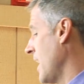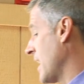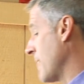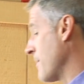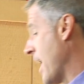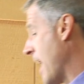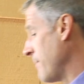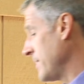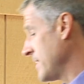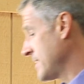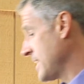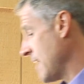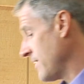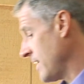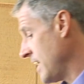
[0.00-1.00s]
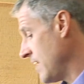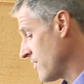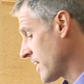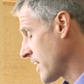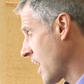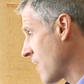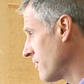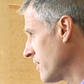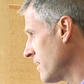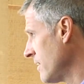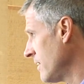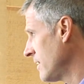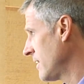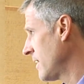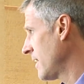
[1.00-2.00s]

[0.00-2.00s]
And I'm happy to say that he recovered